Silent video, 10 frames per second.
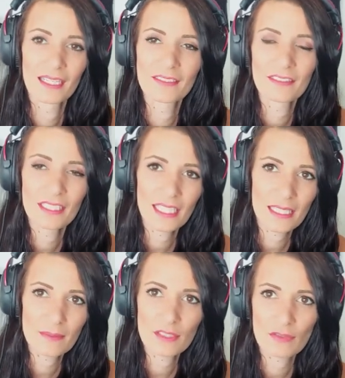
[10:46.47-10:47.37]
I feel like
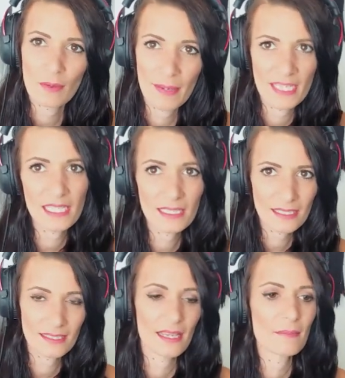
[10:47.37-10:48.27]
I'm just repeating
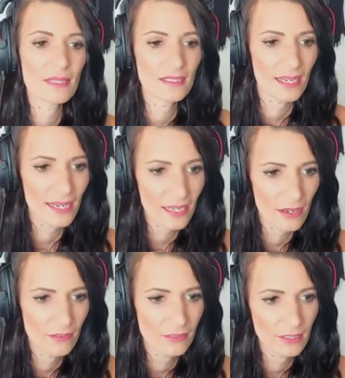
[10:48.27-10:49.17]
the same mistake
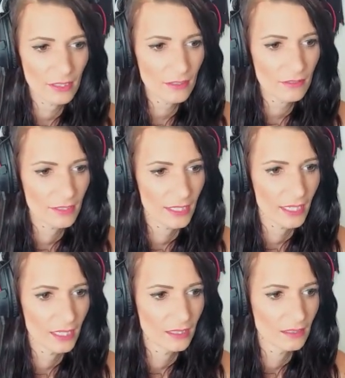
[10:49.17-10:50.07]
over and over
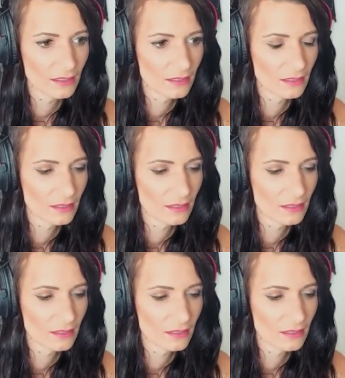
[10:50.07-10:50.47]
again.